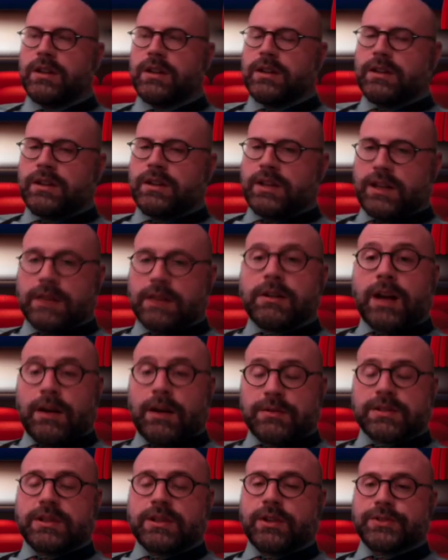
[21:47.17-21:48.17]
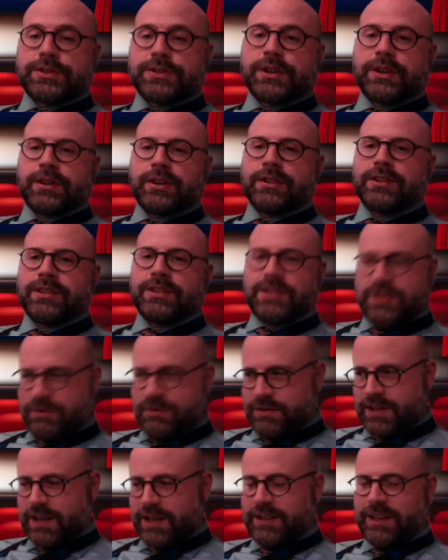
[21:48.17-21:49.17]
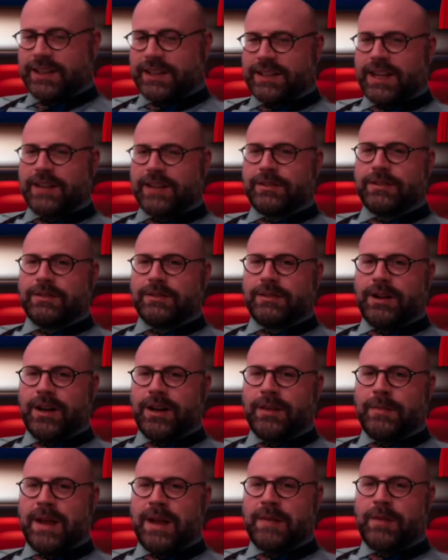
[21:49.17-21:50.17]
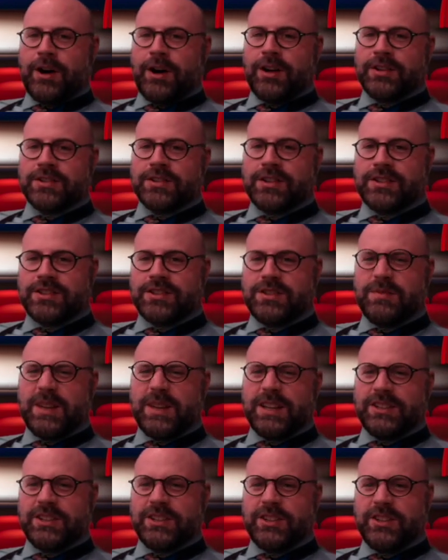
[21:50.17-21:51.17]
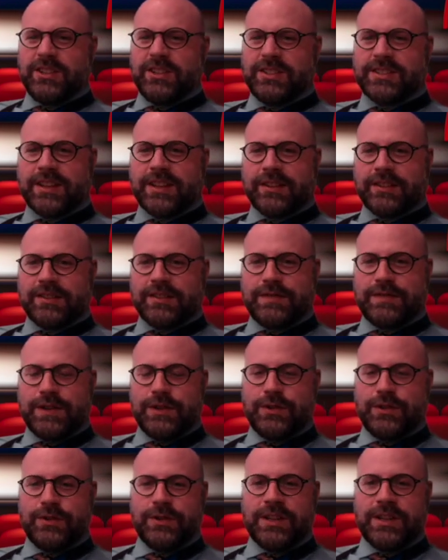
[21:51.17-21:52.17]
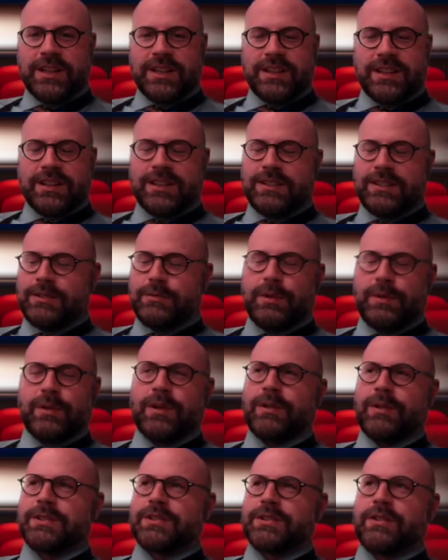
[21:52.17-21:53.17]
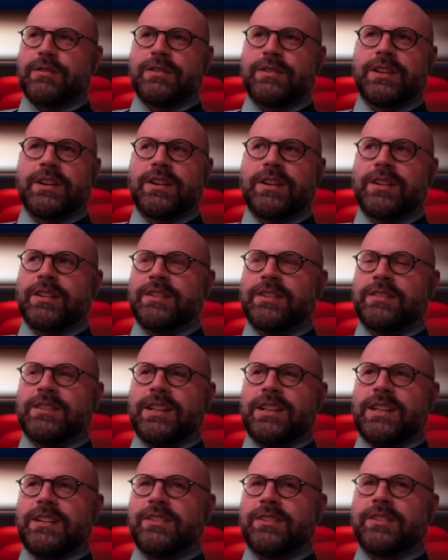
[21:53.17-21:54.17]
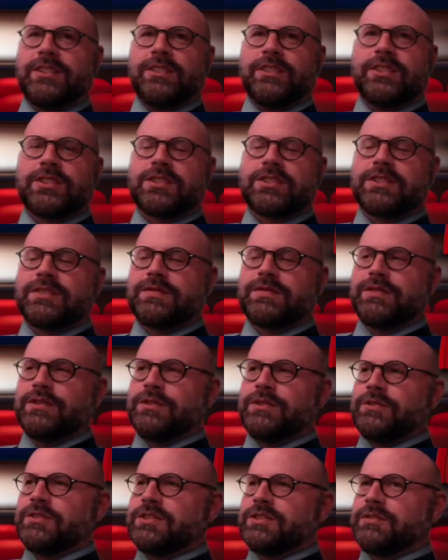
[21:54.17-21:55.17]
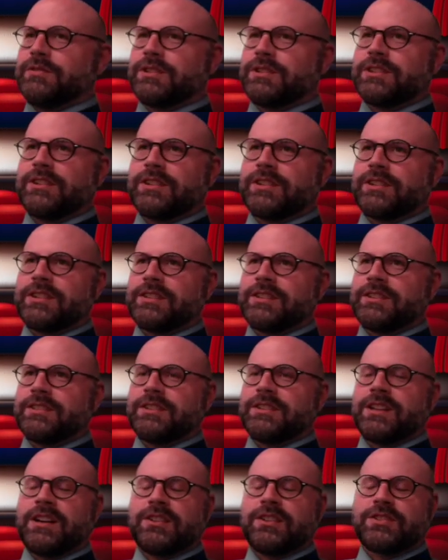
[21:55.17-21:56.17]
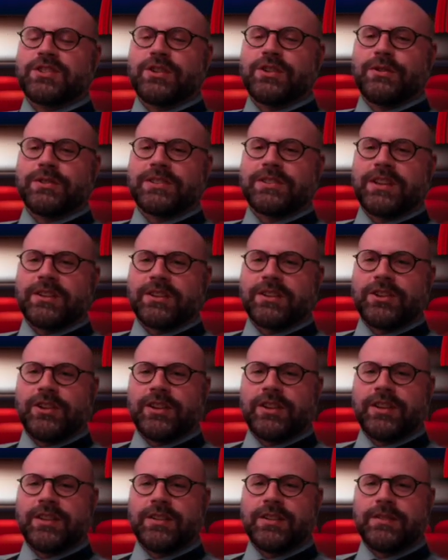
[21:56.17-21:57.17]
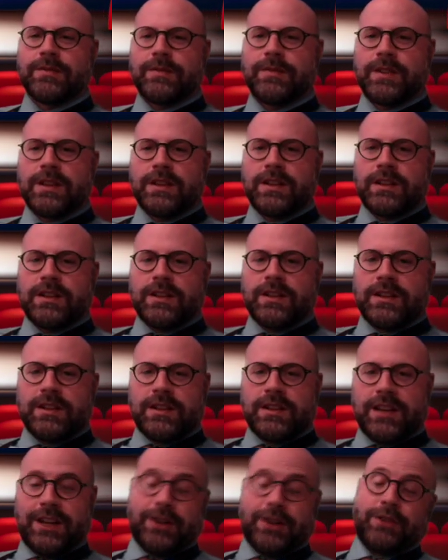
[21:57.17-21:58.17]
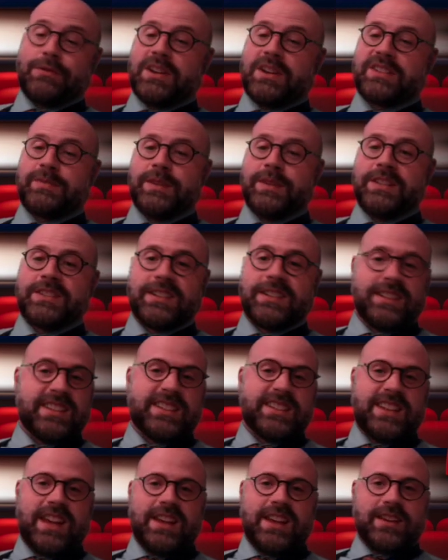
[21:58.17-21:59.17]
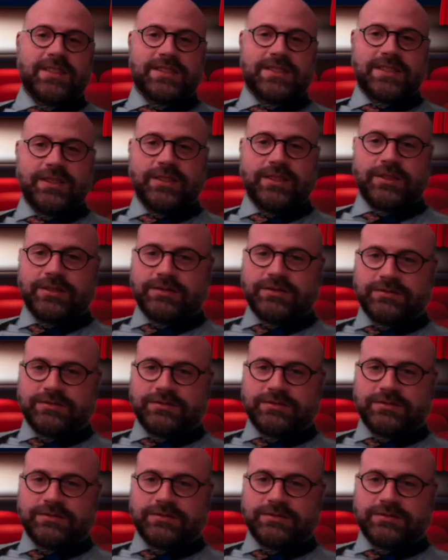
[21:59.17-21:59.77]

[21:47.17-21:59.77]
And I was close to her. She was kind of like that Mama. She made good Southern food. And we would always go over there and eat her delicious food. She would cook it and show us how to cook it. And her recipes to this day are still,